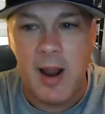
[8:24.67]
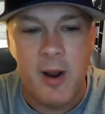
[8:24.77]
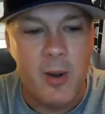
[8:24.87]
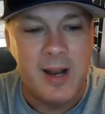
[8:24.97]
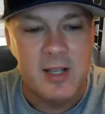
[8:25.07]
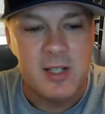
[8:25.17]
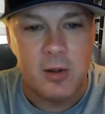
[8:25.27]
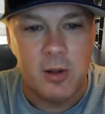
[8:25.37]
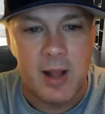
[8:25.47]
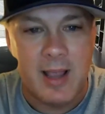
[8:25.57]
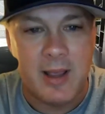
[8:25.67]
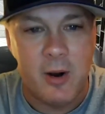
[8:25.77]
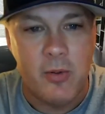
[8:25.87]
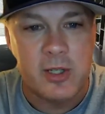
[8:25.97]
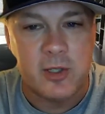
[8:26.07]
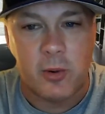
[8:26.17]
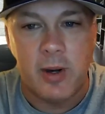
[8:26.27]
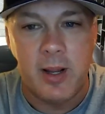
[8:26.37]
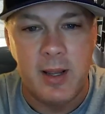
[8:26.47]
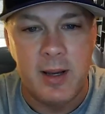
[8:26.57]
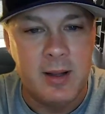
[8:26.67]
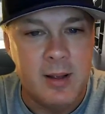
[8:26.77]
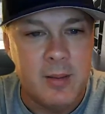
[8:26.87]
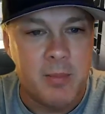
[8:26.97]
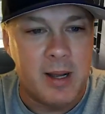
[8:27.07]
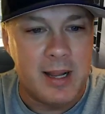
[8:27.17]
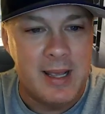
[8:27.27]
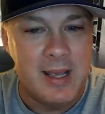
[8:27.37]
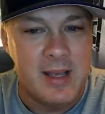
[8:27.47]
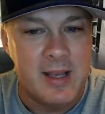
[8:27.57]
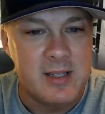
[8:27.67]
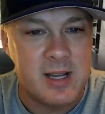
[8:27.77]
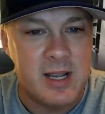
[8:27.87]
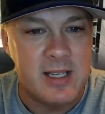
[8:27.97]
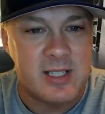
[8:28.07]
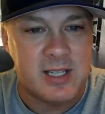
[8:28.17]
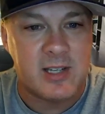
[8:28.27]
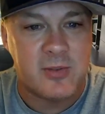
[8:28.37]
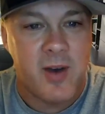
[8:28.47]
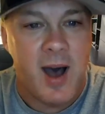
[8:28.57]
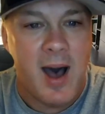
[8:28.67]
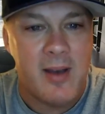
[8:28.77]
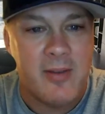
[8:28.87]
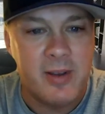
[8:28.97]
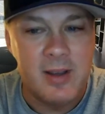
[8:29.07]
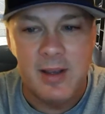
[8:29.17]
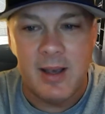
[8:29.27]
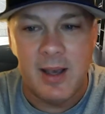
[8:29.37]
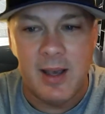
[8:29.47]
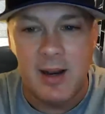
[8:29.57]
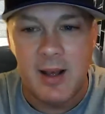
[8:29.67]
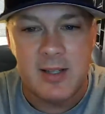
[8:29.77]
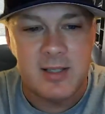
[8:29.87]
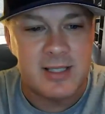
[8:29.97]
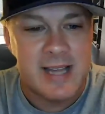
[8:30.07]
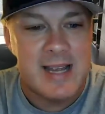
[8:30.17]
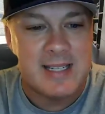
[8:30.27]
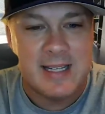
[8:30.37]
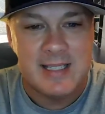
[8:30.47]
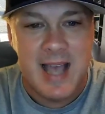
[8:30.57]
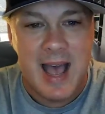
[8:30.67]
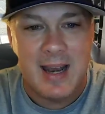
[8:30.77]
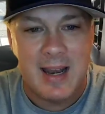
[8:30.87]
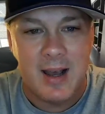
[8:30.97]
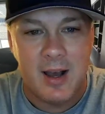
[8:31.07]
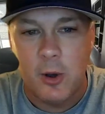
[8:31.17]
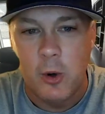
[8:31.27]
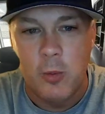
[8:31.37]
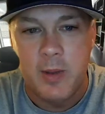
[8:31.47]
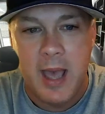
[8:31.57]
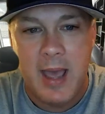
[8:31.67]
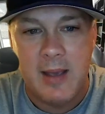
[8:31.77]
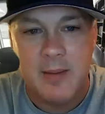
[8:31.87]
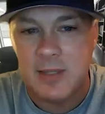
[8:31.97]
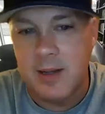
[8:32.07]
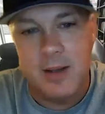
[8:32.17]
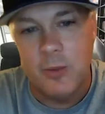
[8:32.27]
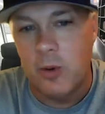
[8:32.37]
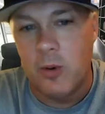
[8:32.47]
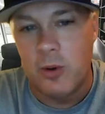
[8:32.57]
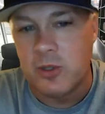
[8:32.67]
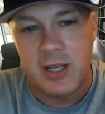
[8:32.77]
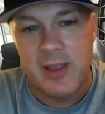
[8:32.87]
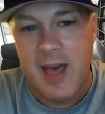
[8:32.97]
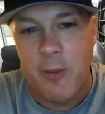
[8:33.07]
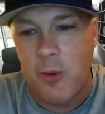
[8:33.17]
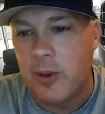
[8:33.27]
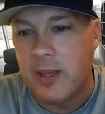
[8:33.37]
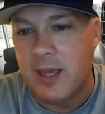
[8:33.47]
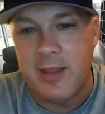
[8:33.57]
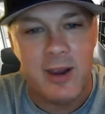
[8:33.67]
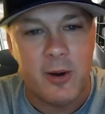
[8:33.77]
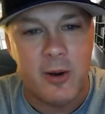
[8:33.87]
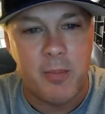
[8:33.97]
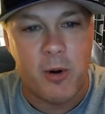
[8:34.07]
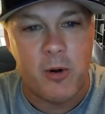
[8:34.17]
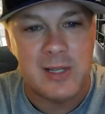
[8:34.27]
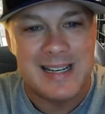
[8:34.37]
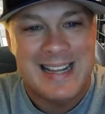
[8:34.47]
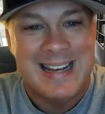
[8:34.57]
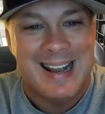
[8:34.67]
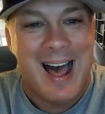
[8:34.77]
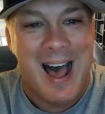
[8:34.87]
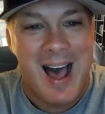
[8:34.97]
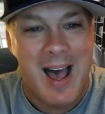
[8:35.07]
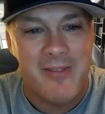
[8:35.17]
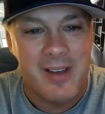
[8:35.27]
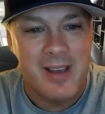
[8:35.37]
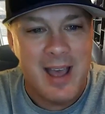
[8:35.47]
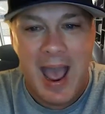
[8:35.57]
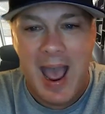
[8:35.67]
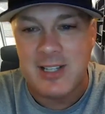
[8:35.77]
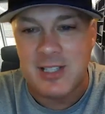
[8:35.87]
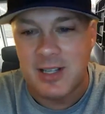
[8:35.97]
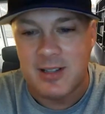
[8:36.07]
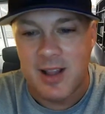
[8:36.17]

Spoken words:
and I know he doesn't look like it on the screen, but he's 6'5", and says he's got hoop games. We'll see that when we get here in person, in live action.